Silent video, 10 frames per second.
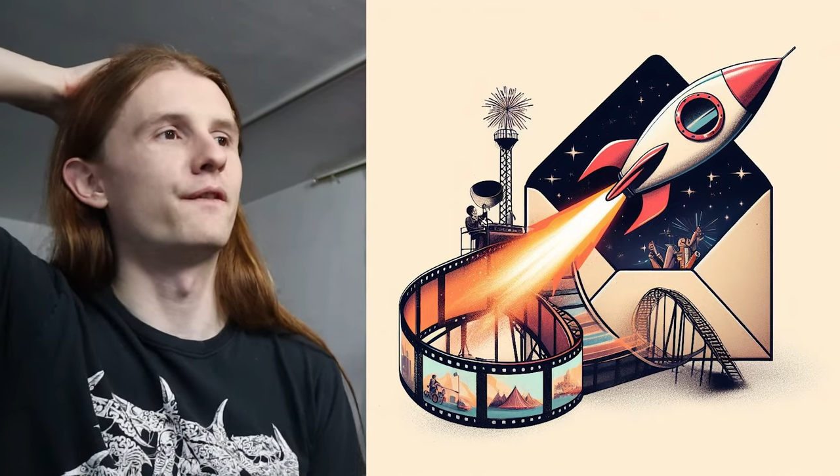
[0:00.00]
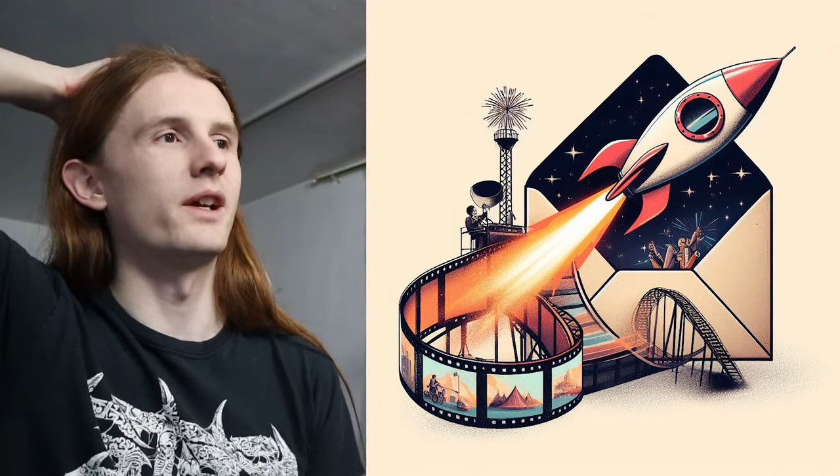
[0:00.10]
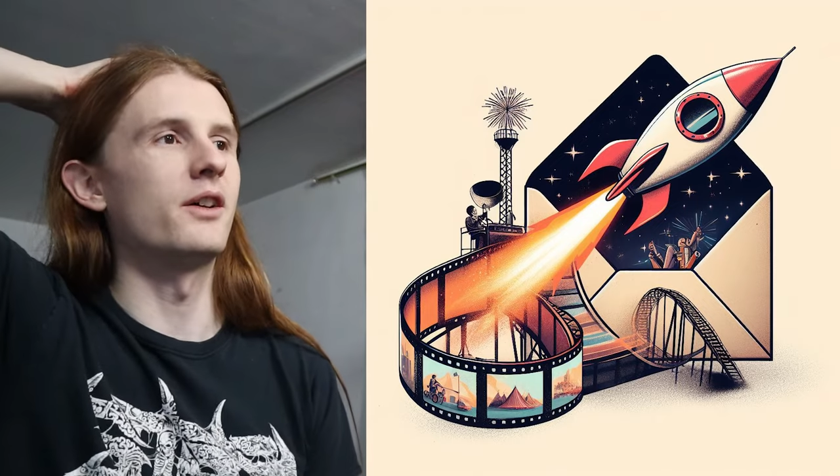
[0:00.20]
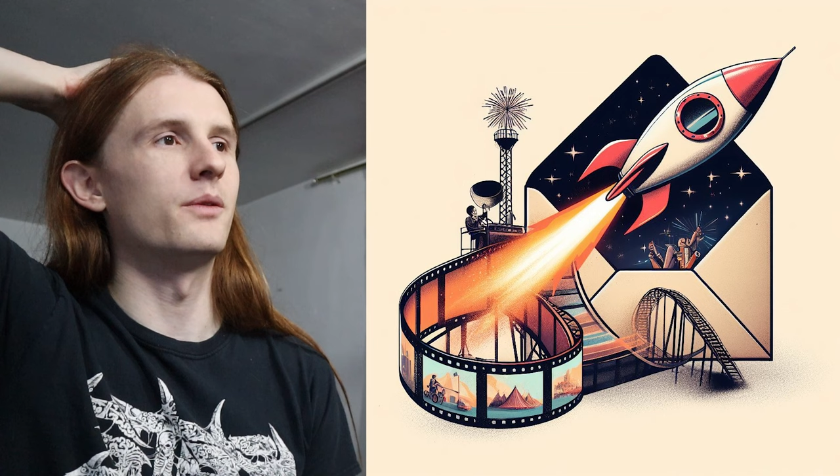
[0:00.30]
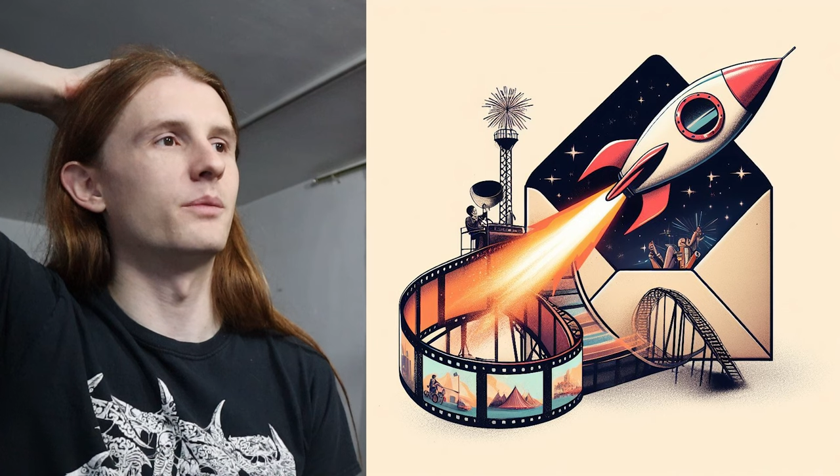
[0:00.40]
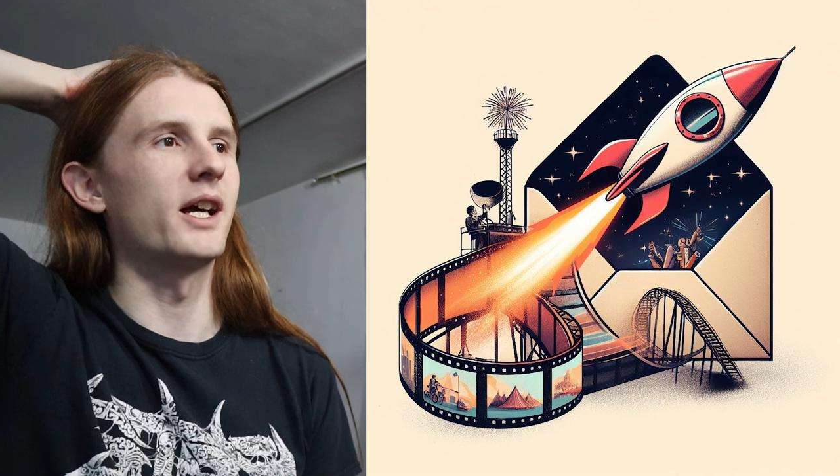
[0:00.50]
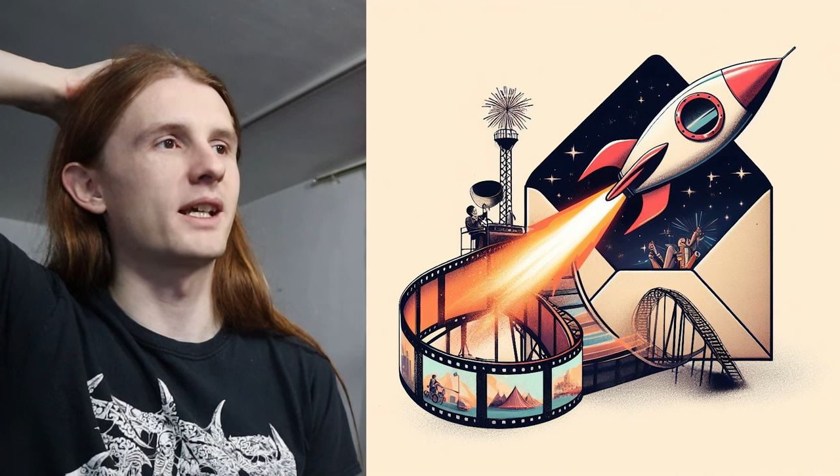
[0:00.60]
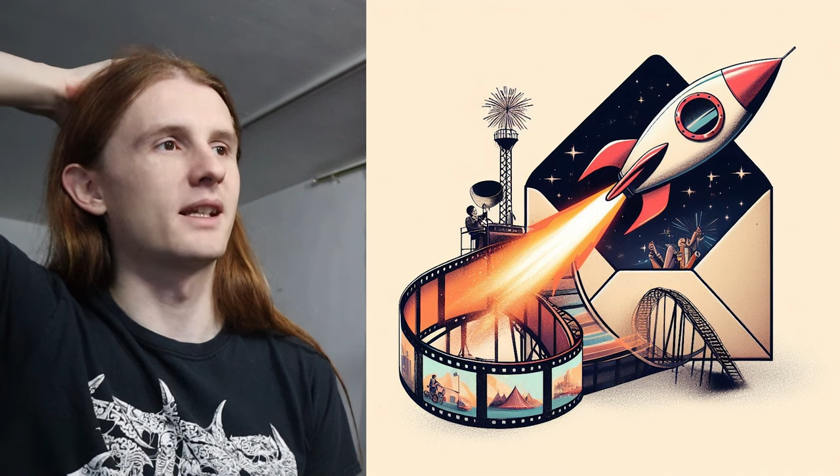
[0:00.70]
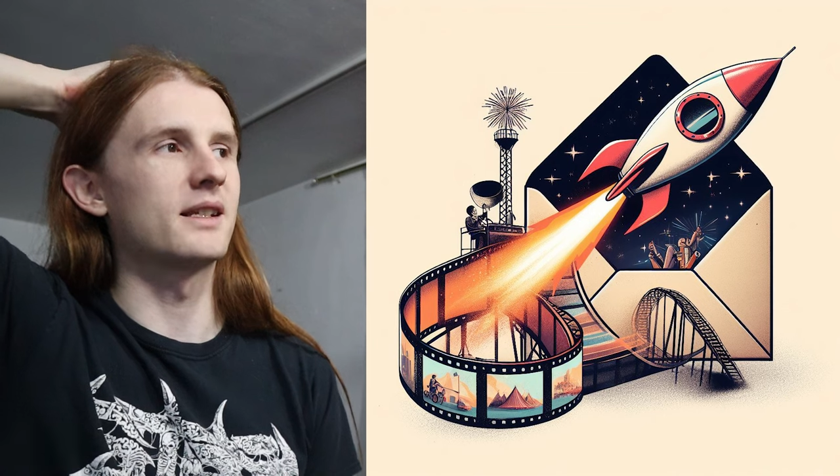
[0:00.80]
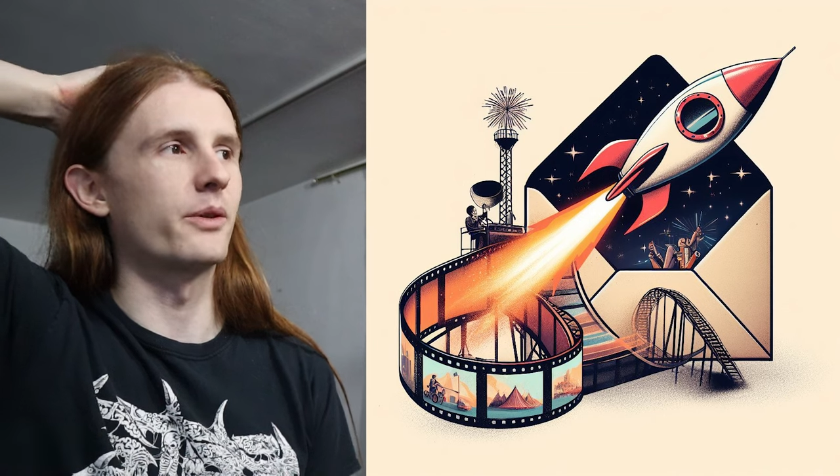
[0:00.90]
film
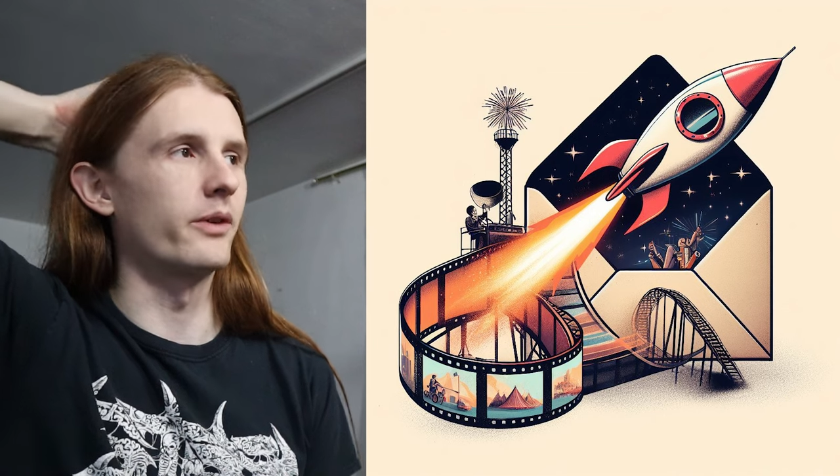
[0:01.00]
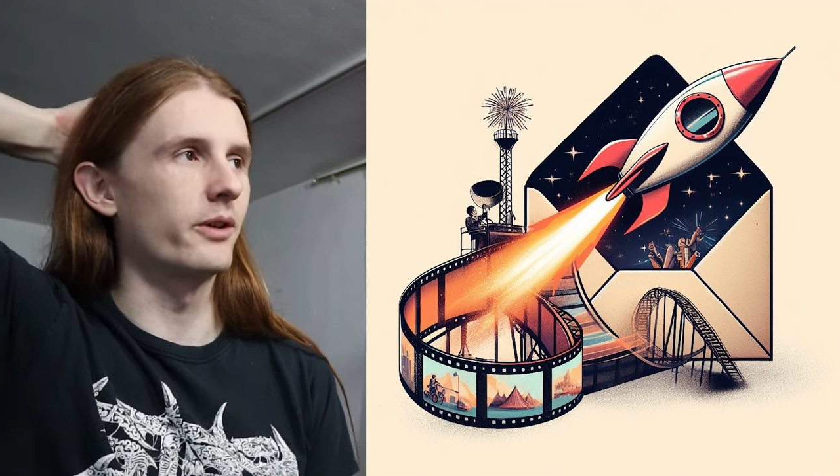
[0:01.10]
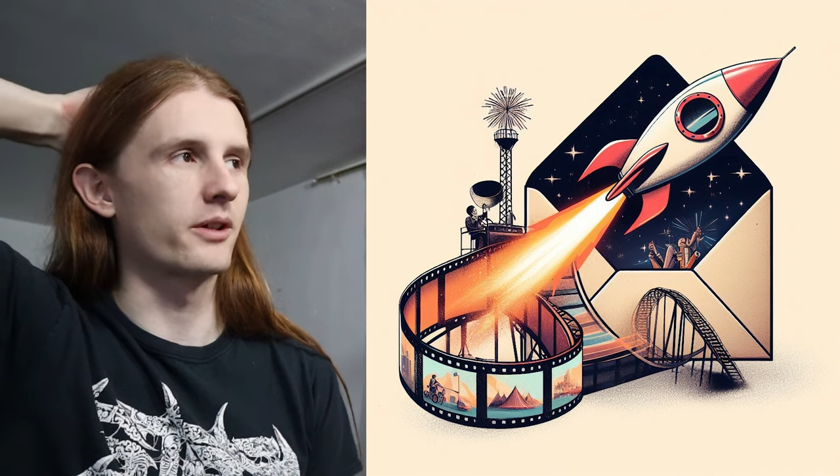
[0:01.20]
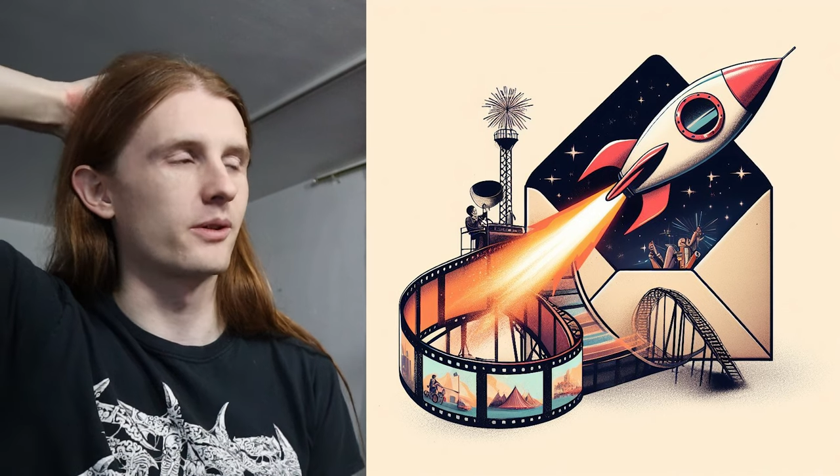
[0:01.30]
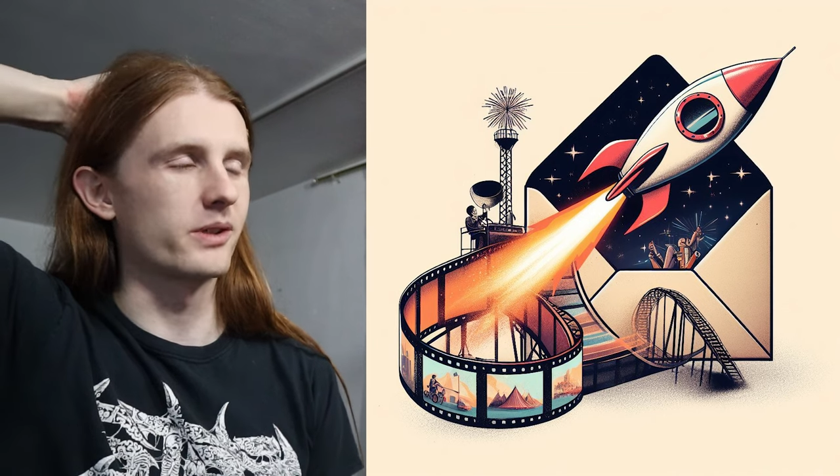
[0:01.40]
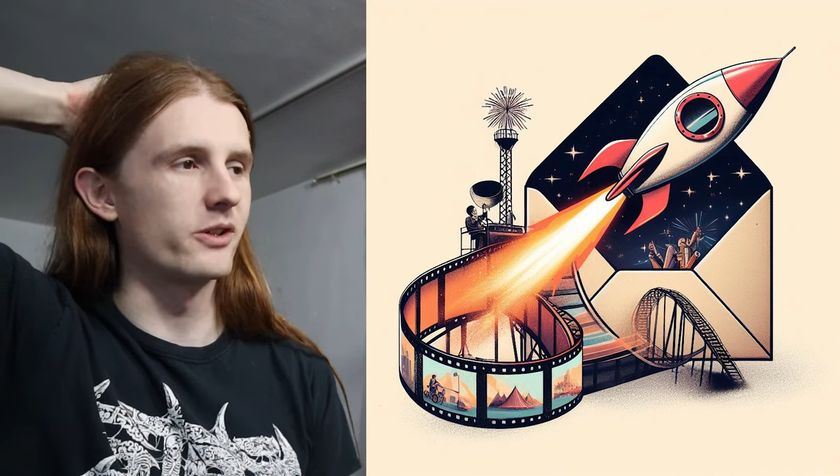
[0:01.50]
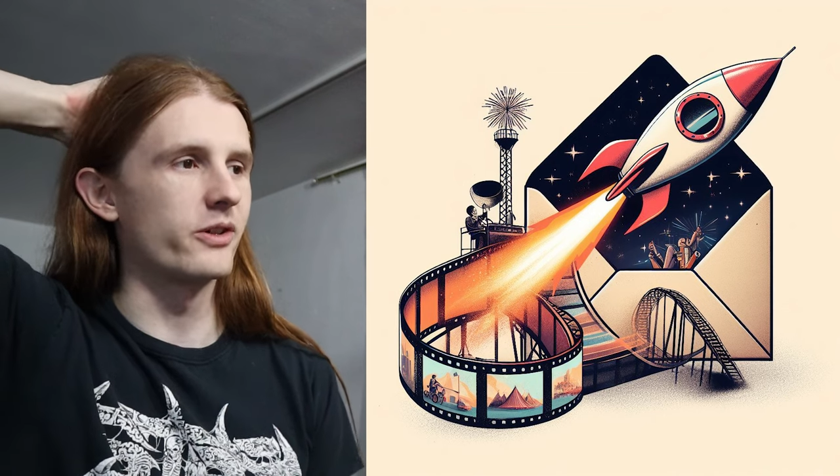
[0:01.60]
like it is a roller coaster